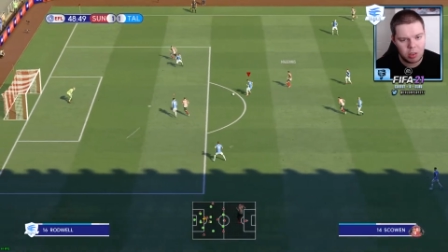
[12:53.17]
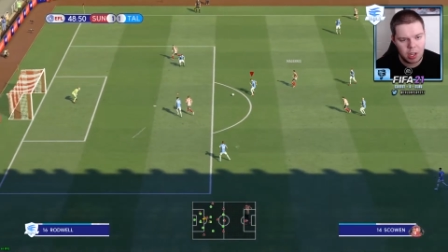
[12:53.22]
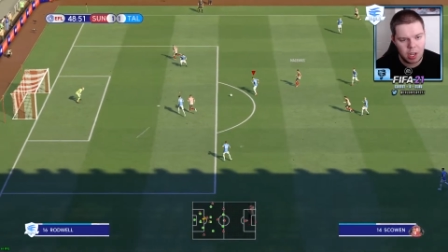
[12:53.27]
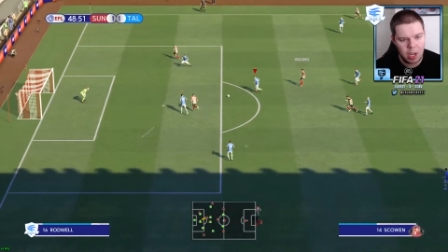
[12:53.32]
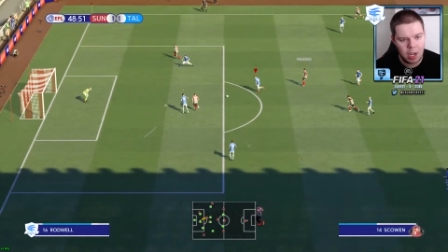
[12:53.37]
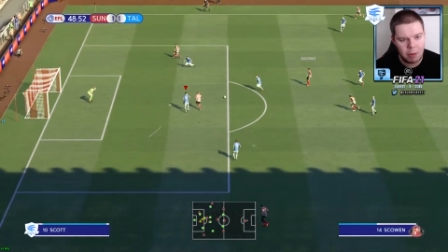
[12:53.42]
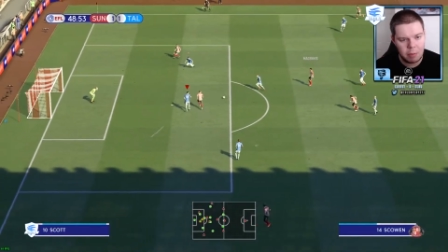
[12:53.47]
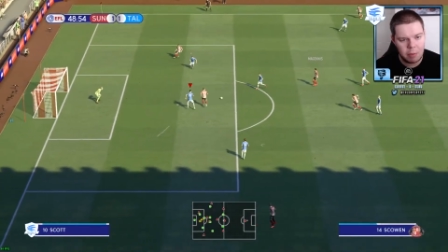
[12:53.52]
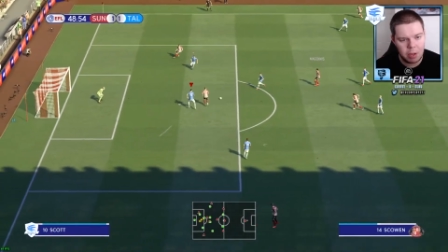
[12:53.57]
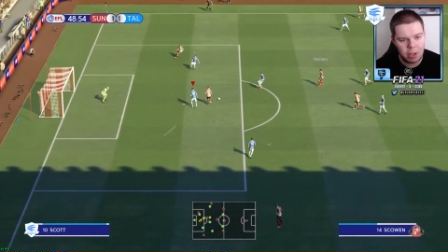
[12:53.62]

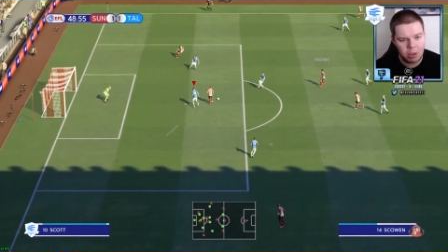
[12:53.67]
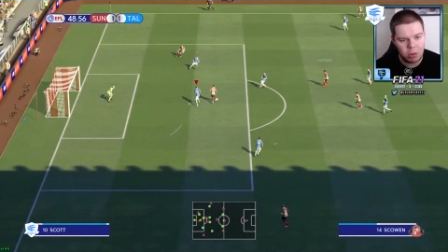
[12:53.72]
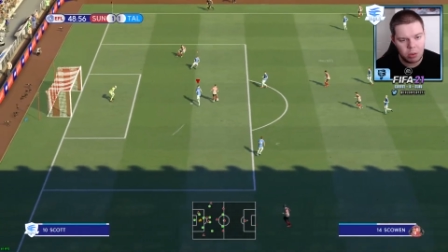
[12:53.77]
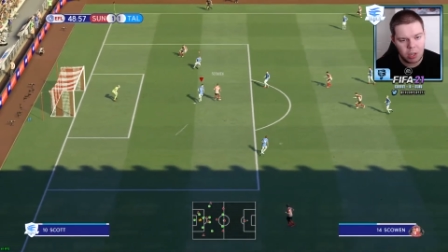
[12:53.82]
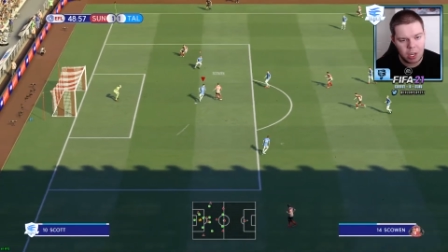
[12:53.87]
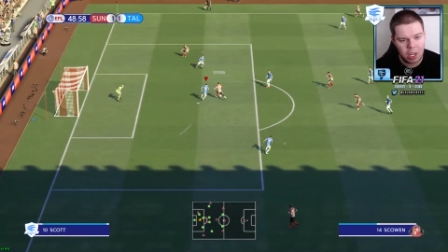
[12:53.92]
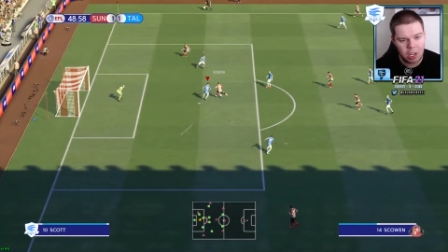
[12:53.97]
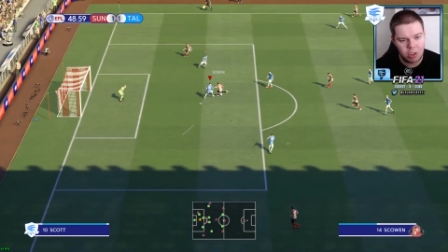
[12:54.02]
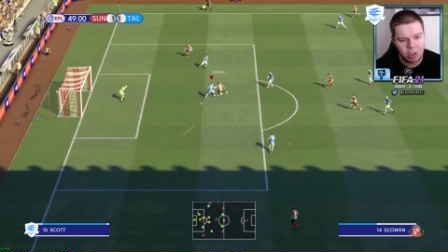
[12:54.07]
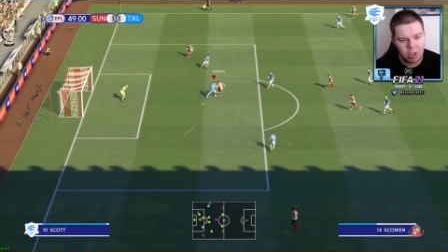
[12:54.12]
I
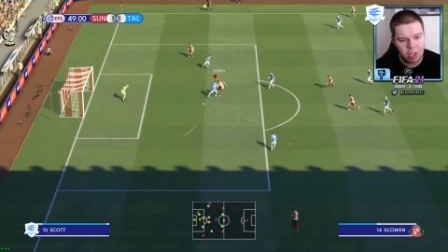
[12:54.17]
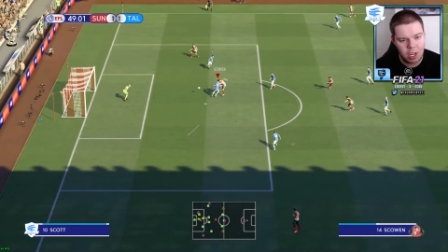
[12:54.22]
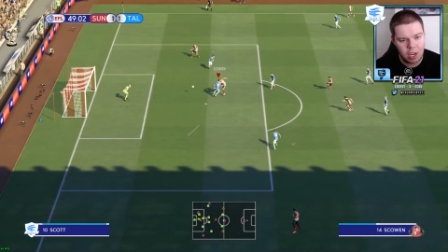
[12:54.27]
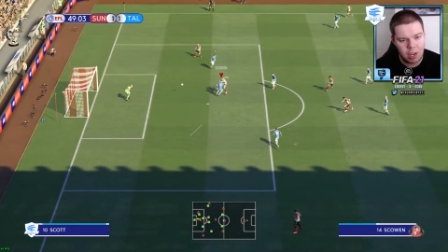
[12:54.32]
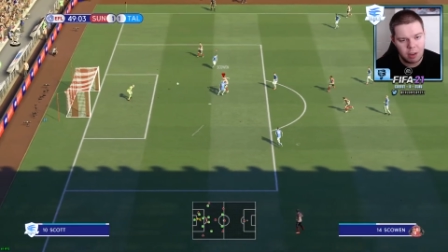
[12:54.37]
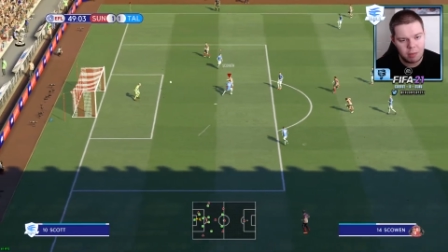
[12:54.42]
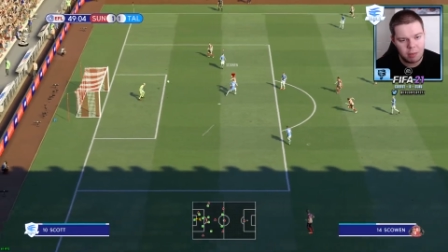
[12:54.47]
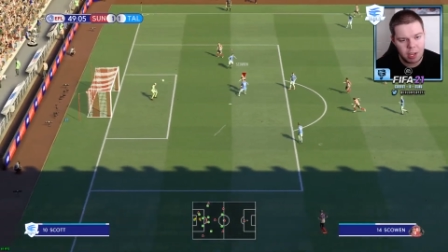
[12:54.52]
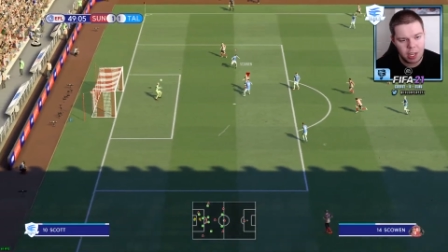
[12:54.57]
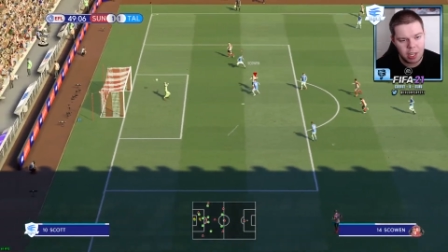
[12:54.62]
don't actually
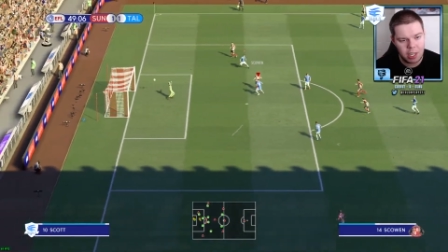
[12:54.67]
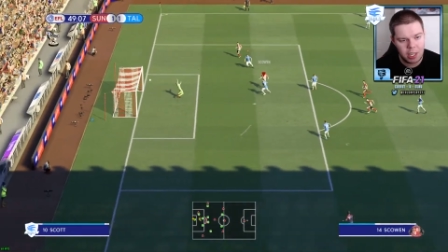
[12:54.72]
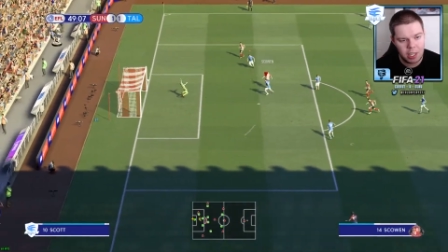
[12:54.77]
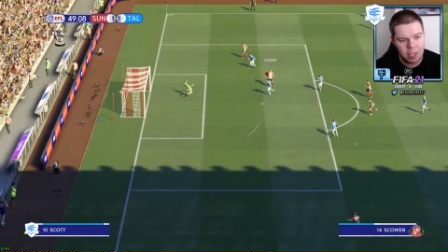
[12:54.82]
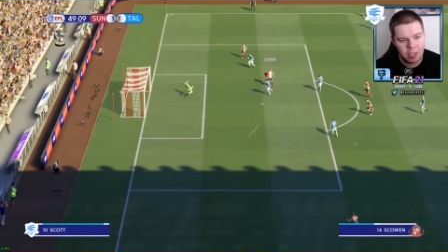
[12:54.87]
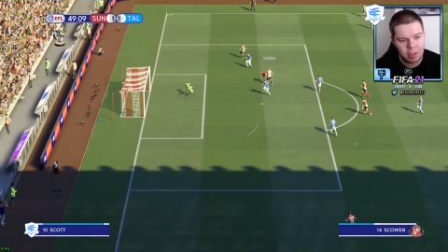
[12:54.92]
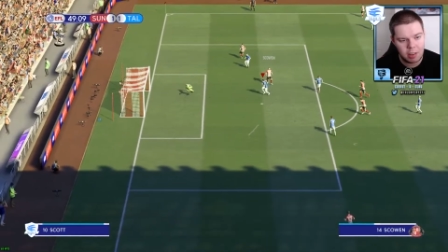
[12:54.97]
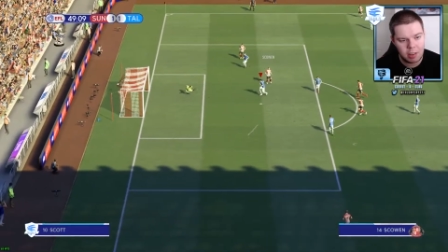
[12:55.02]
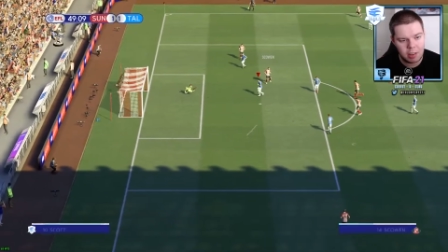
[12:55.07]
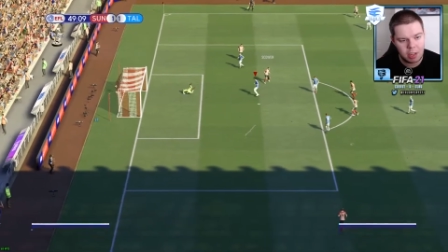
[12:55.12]
have
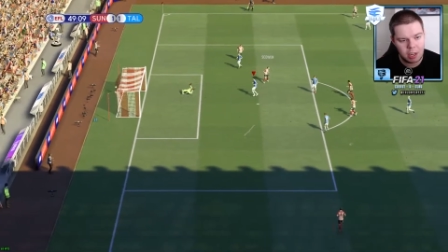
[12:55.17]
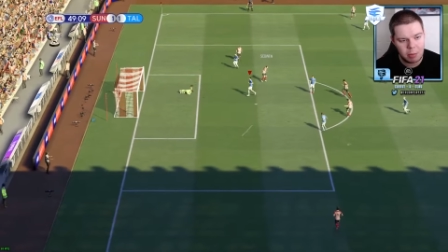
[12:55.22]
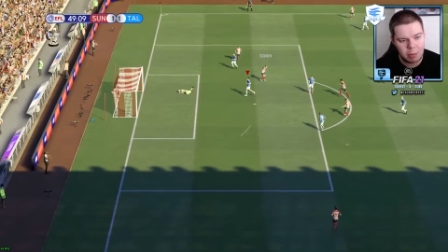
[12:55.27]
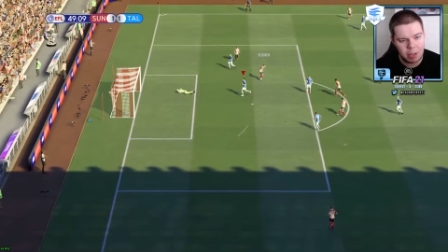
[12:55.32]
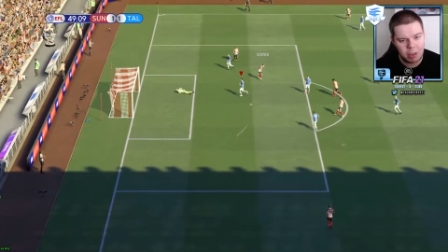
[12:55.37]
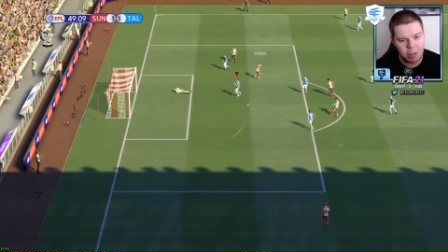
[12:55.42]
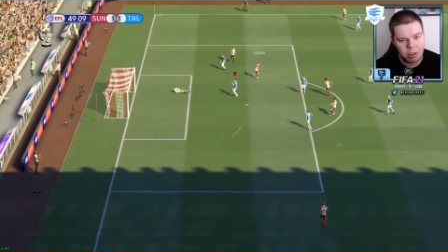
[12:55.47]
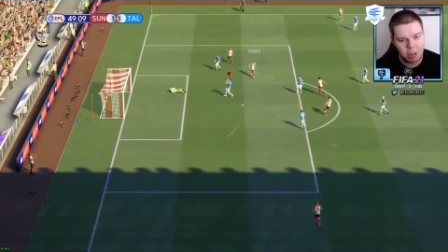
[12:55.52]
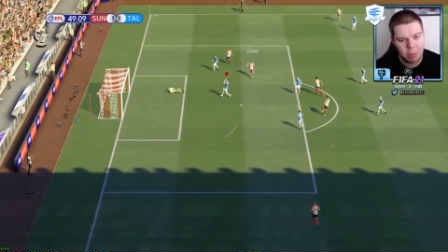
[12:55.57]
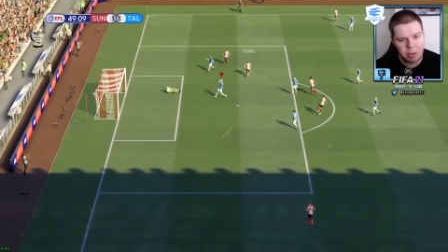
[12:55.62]
any centre
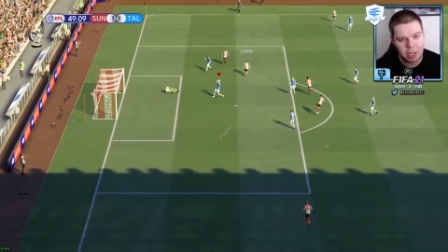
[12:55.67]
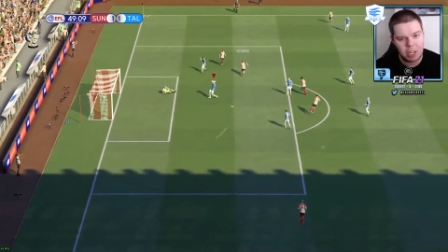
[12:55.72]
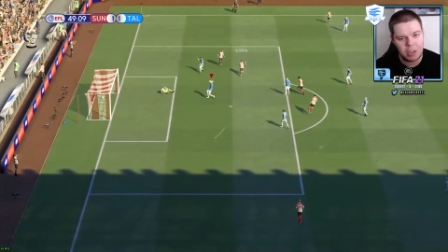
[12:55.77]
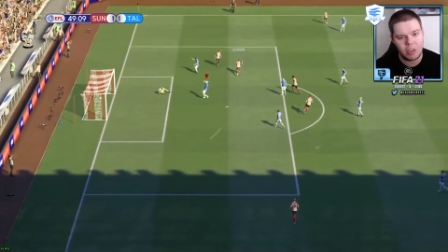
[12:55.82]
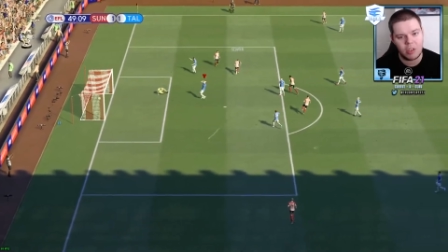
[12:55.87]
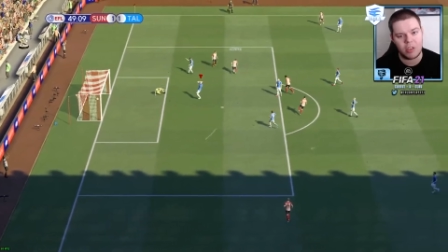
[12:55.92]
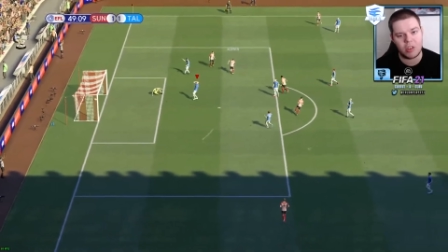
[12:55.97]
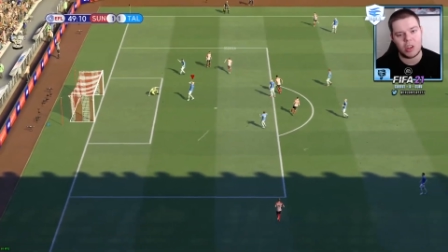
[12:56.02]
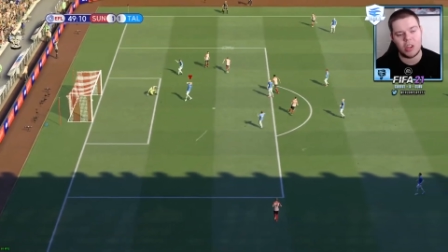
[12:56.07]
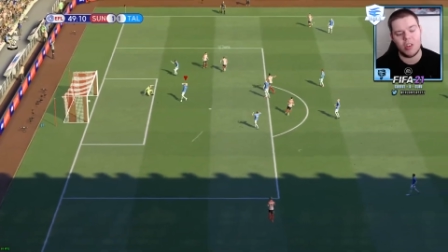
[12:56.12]
backs on the bench,